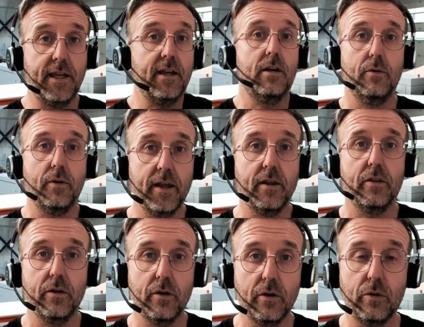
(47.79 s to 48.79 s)

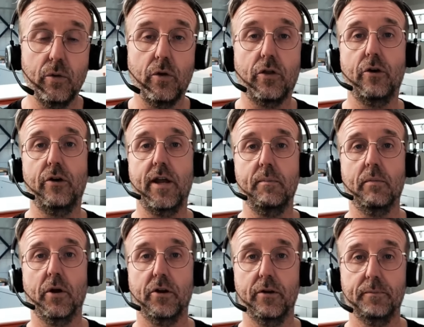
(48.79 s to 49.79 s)
including the 230
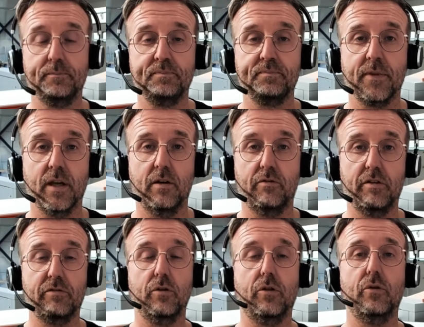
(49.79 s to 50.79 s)
model,
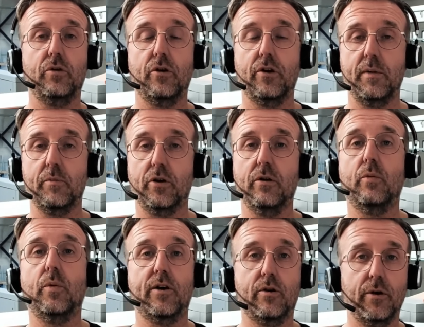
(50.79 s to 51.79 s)
Fefco 230
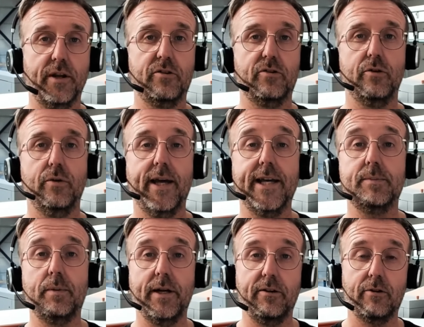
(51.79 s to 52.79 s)
model we're going to
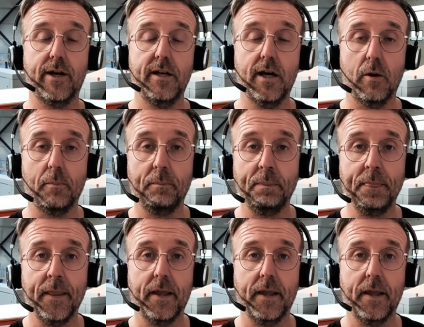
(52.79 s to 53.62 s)
explain right now.